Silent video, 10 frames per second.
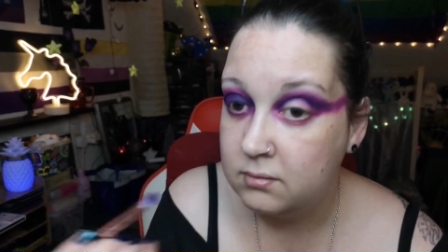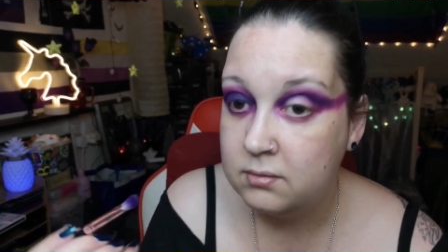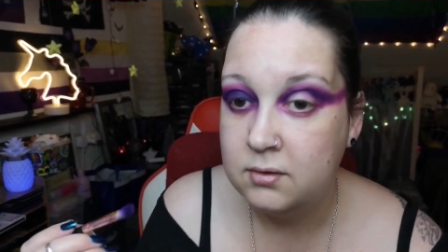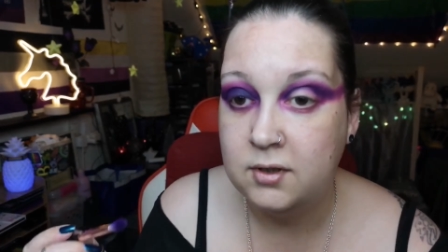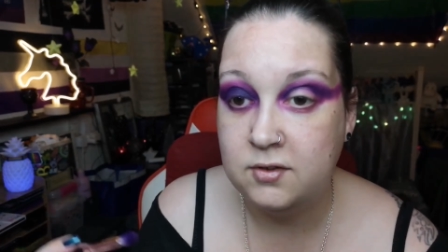
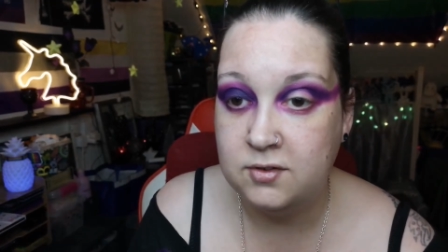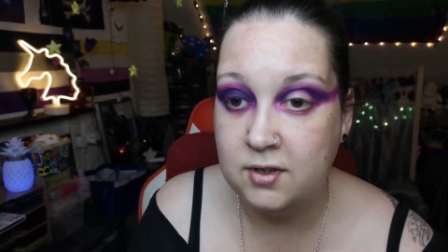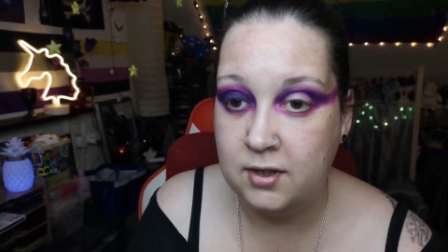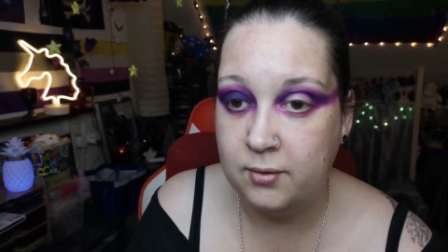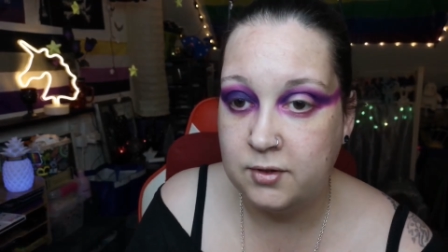That's a
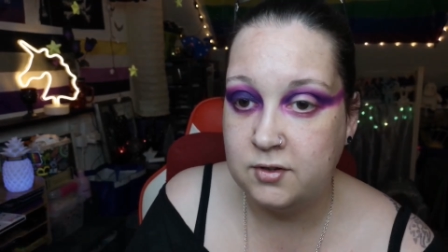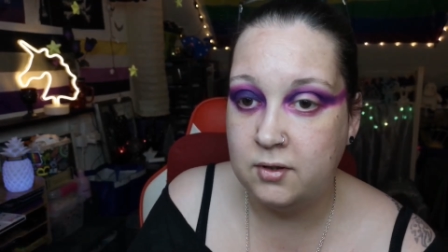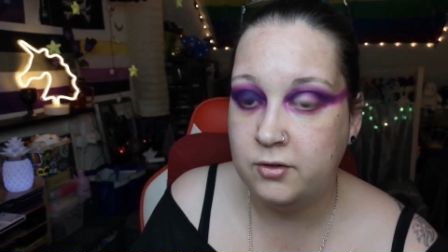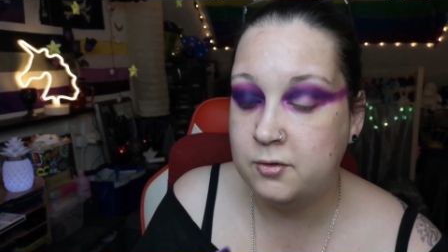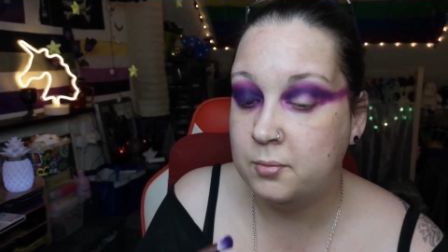silly question.
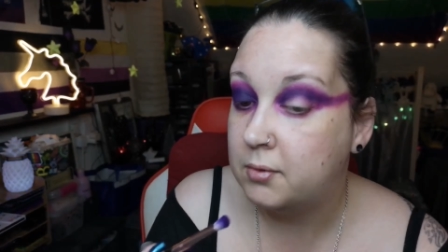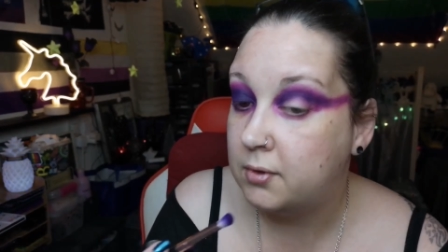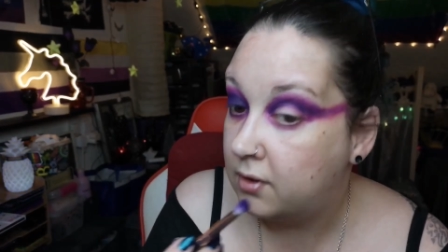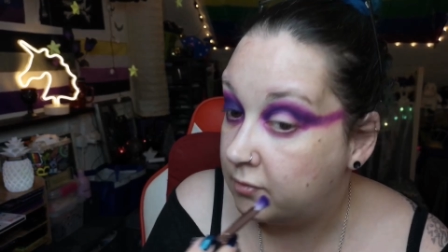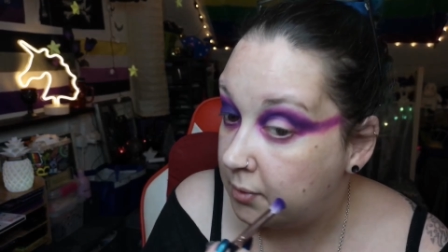Lots of people
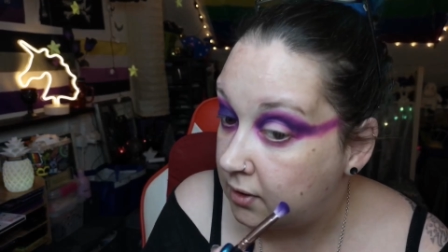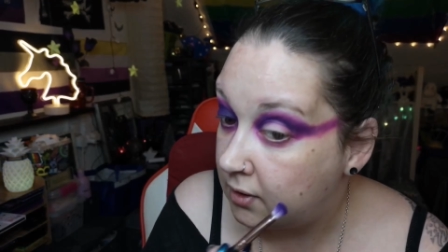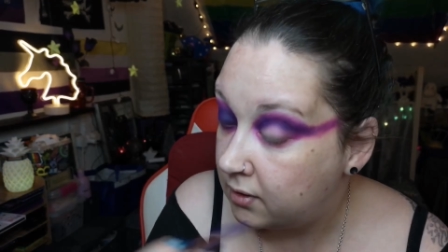don't love pink.